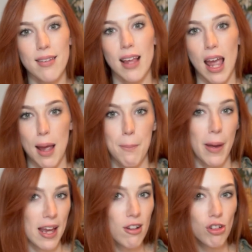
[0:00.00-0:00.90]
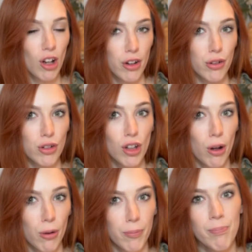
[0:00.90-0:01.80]
a beige
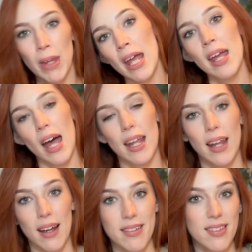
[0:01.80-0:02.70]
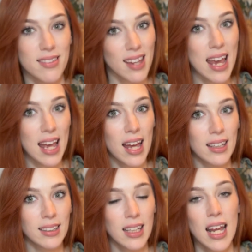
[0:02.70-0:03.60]
undertone, a nice
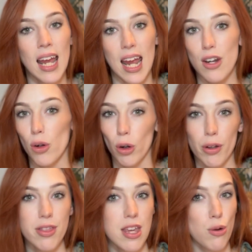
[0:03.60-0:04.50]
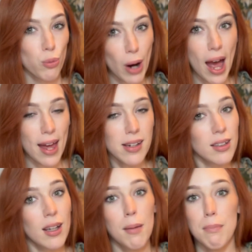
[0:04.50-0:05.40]
tan, an earthy red,
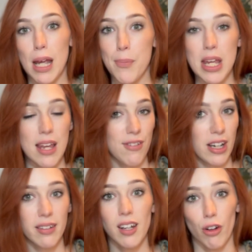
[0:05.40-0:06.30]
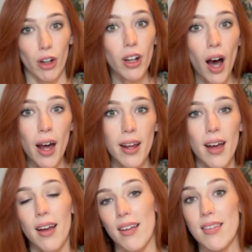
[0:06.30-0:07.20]
maybe even a
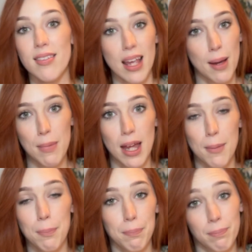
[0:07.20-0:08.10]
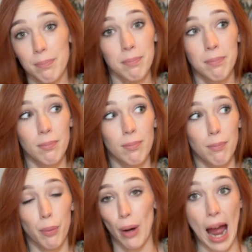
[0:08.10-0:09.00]
terracotta, a salmon,
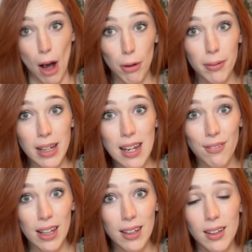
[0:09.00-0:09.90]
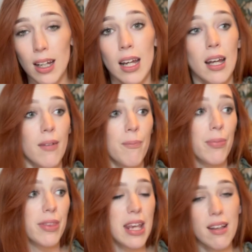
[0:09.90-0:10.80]
brown even.
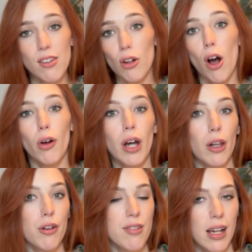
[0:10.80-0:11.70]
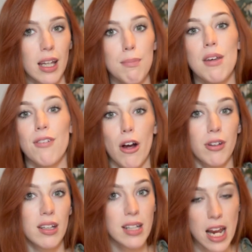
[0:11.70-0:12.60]
These are all colors that can be found
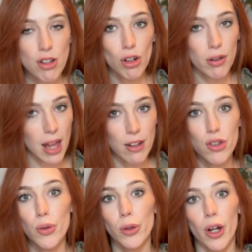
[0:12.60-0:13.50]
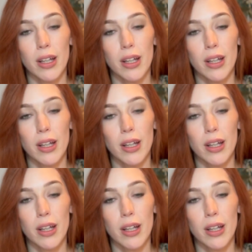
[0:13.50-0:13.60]
in nature that do look